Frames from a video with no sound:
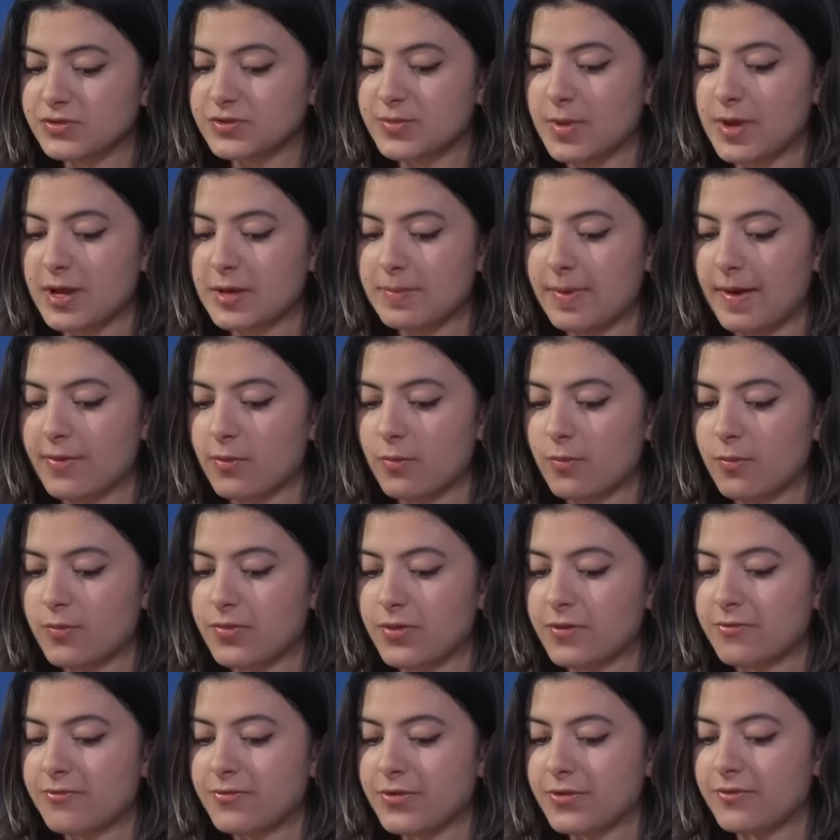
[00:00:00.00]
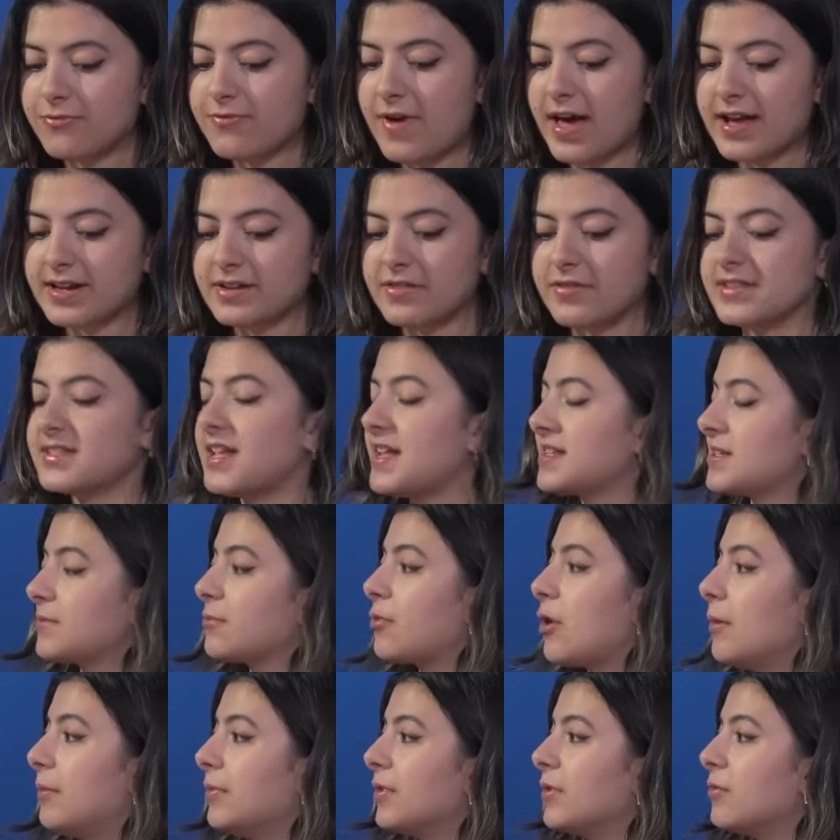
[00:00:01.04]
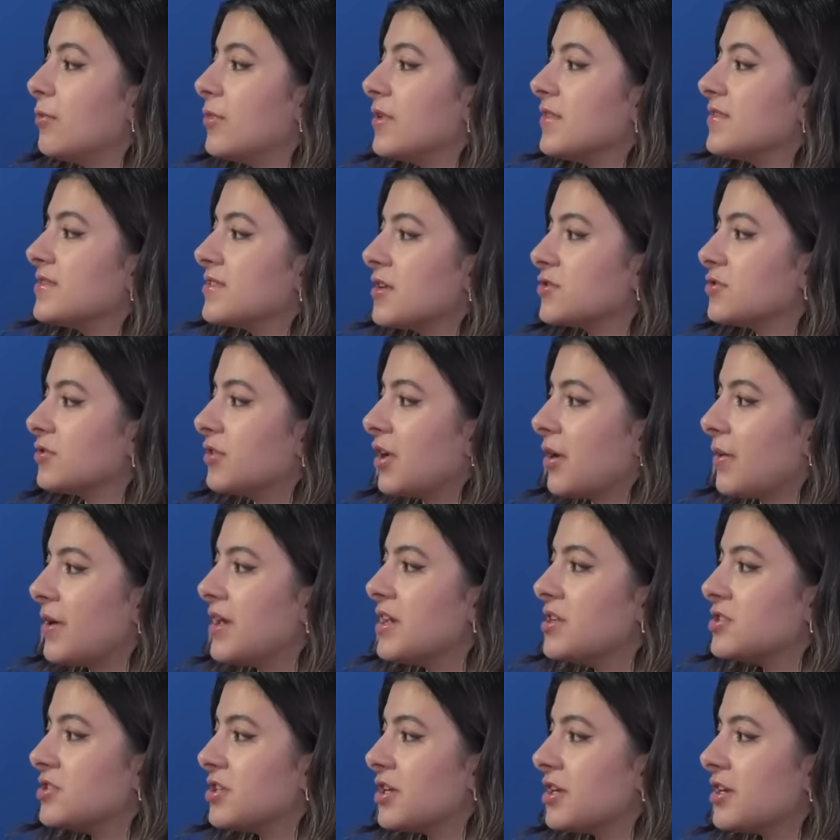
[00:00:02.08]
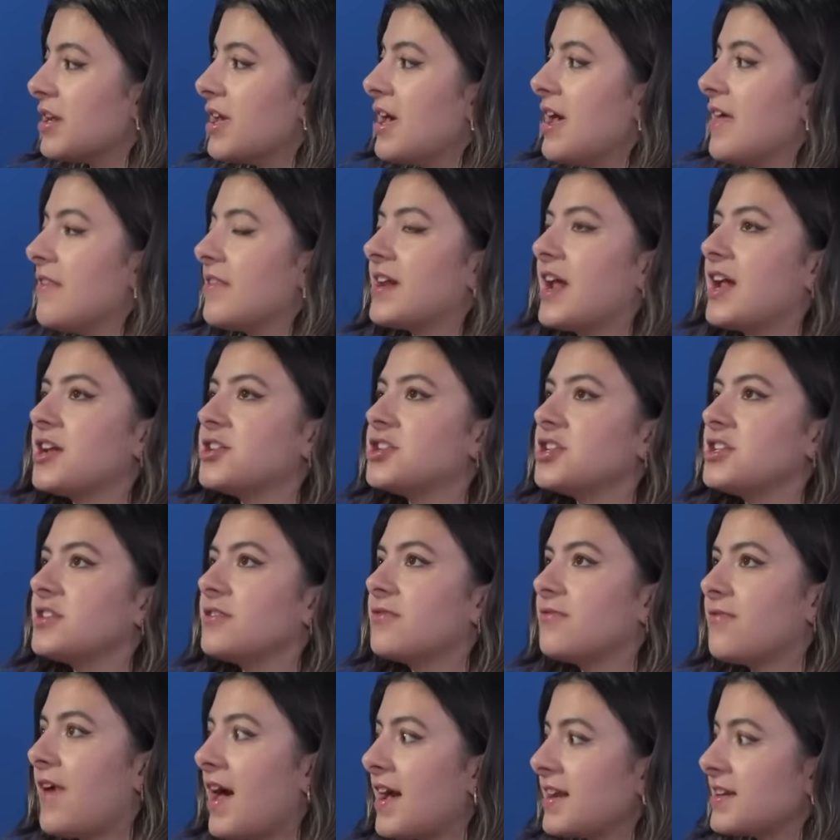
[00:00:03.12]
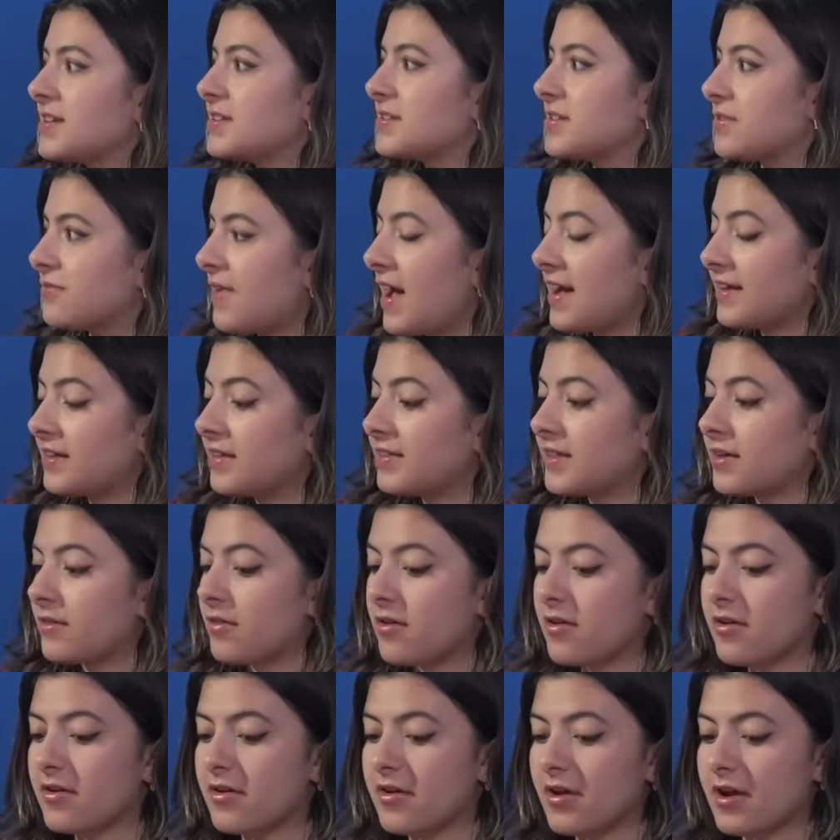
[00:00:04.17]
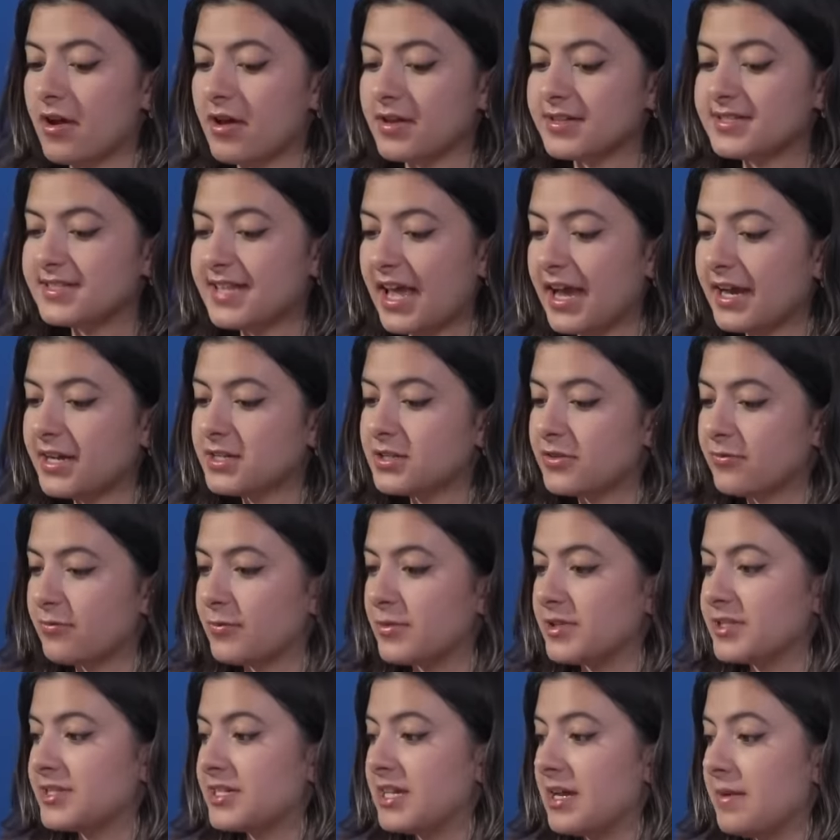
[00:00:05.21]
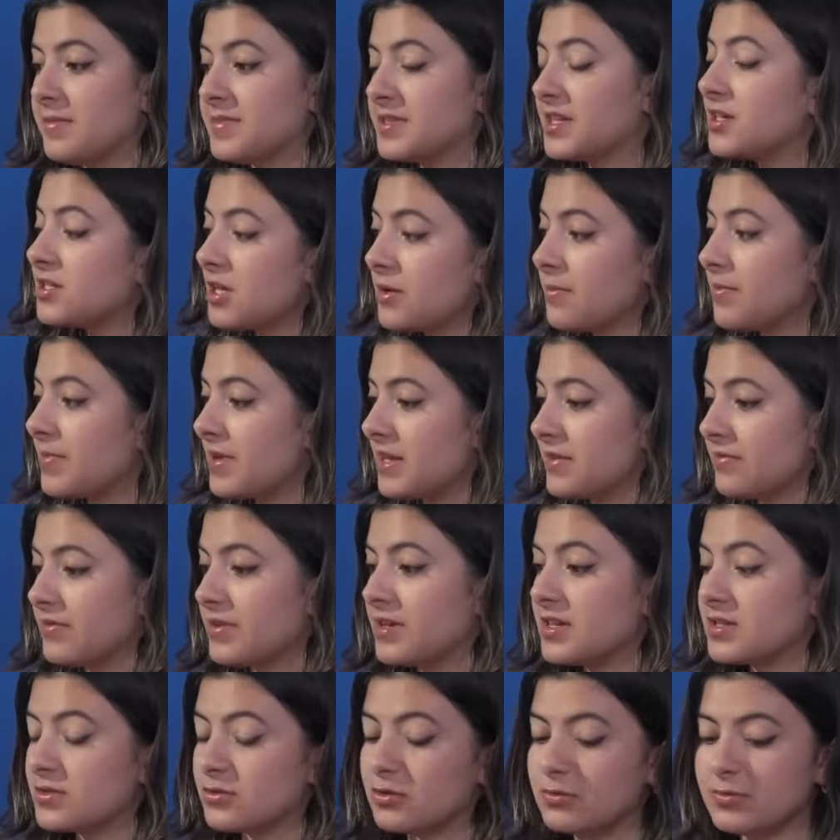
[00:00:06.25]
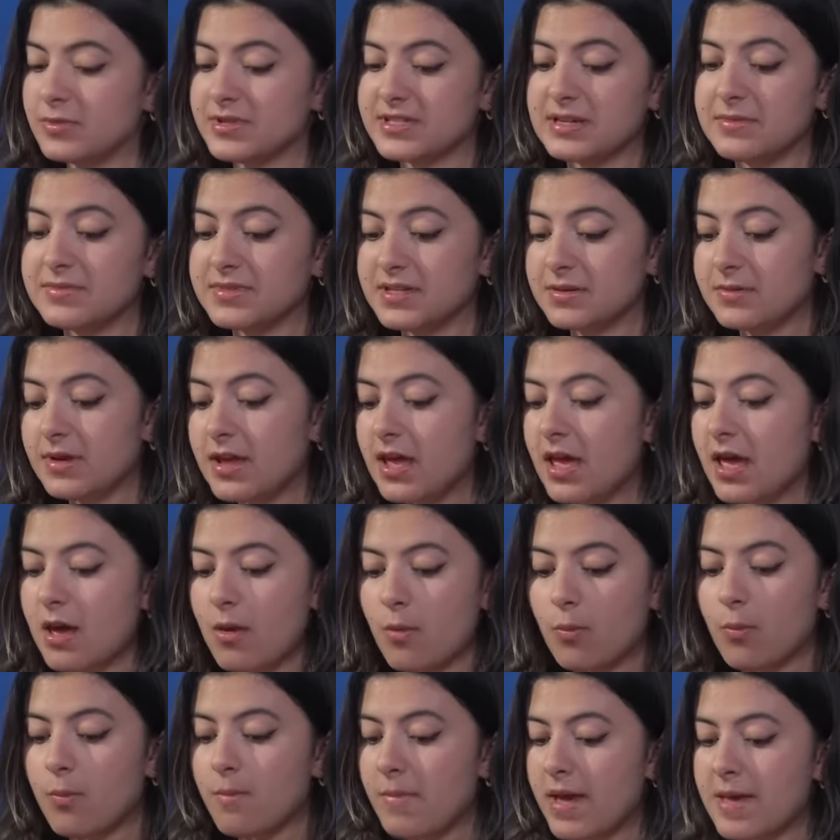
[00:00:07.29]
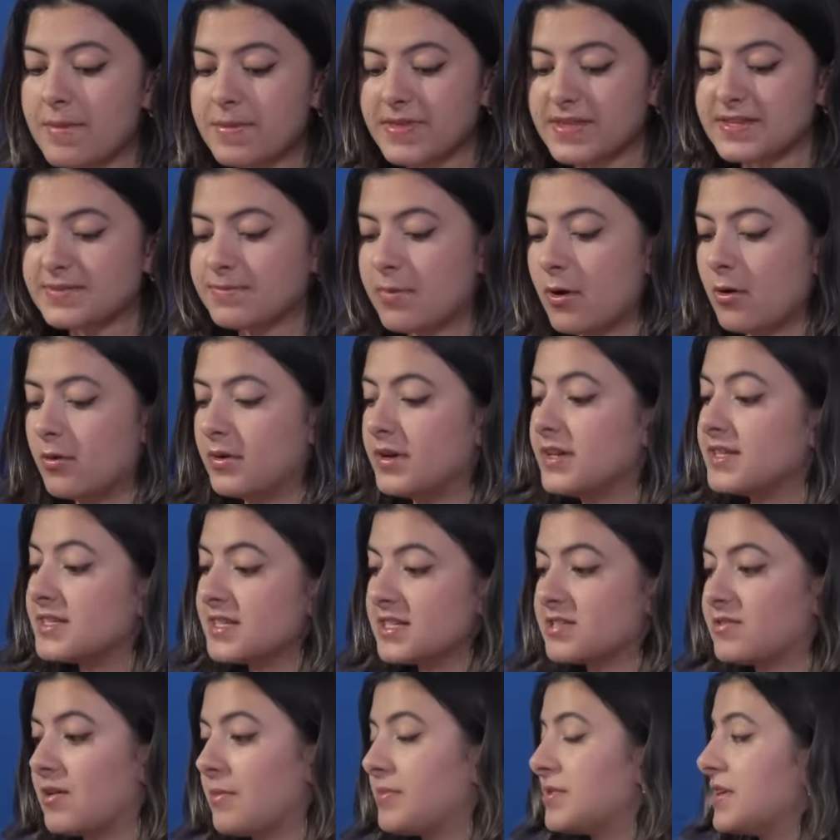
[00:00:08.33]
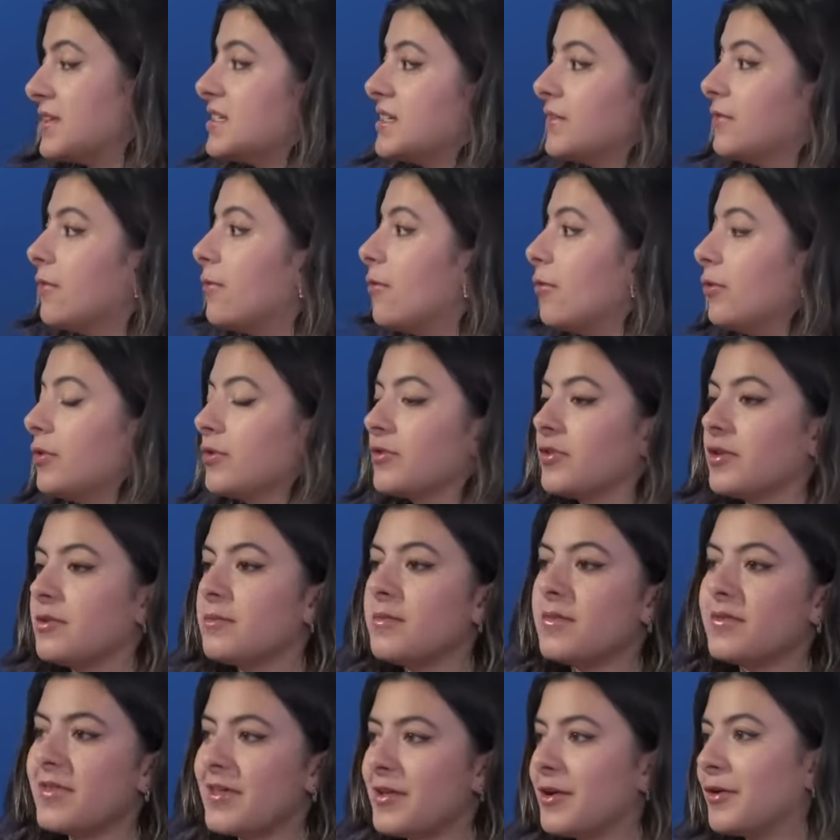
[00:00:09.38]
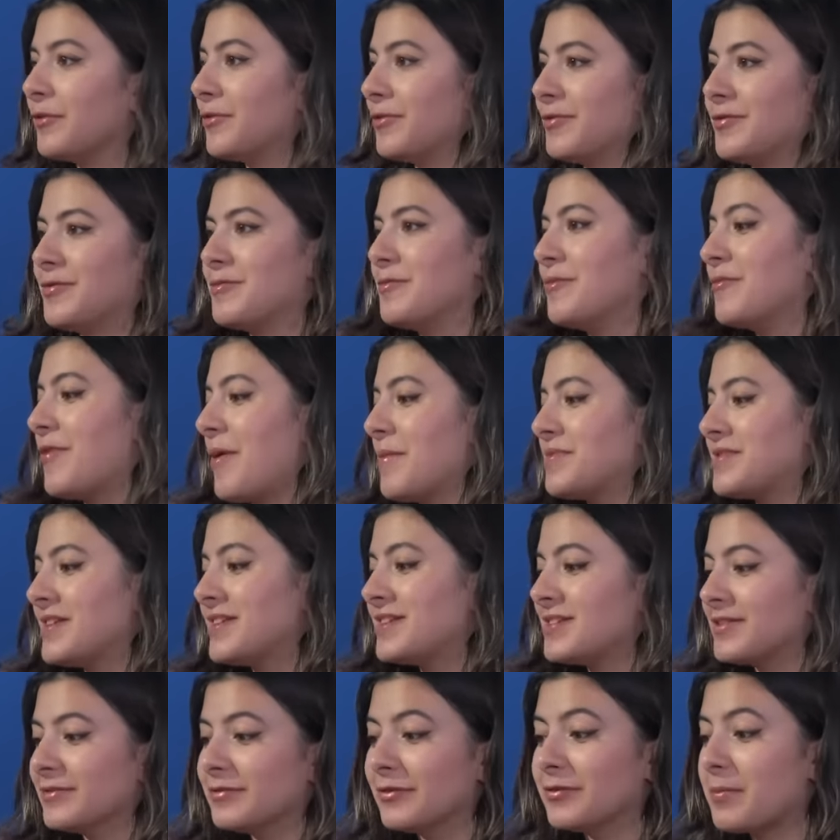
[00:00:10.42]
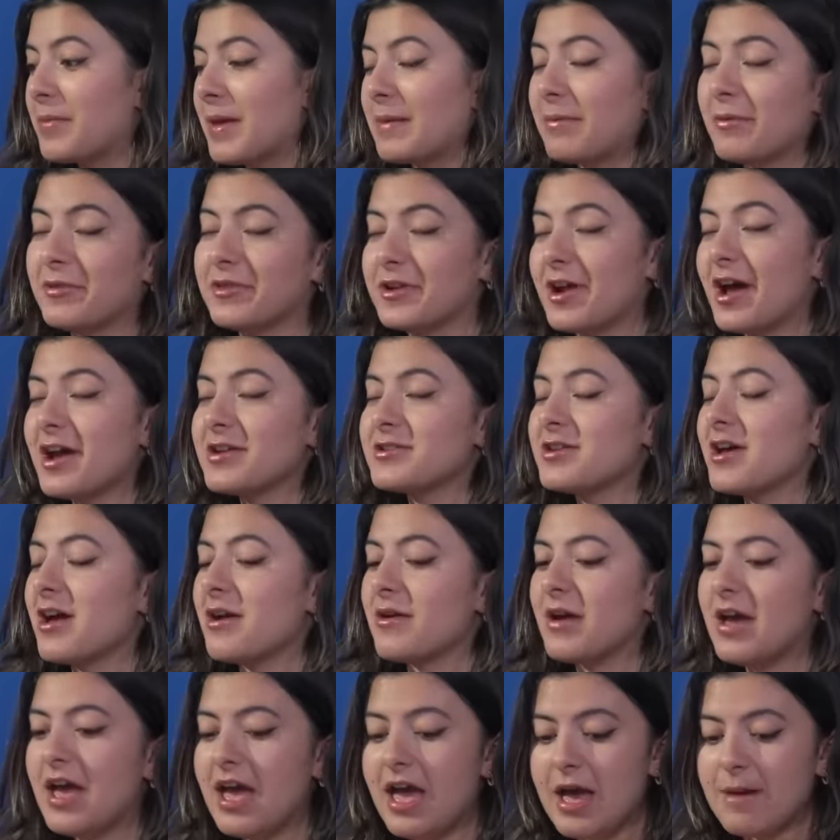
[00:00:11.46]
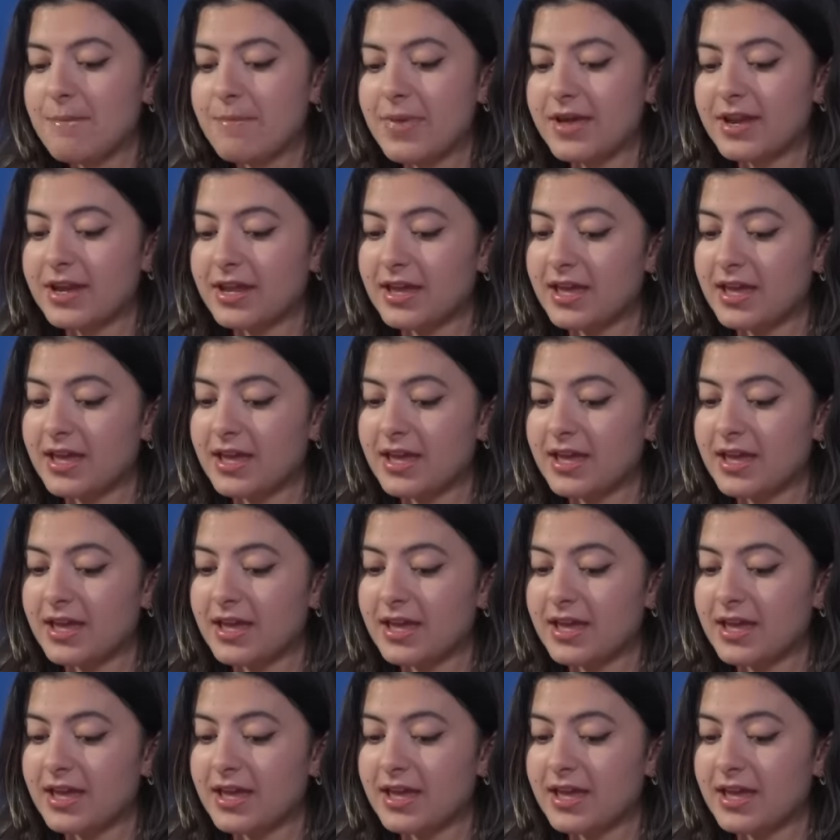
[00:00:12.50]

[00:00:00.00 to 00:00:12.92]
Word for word: of spoke about the, the the fact that this has a problem with social cohesion, that actually the fact the fact that there are a sect of Muslims, and I don't believe it is all Muslims, and maybe this poll is, is representative of all of them. They're not representative of the people that I know, but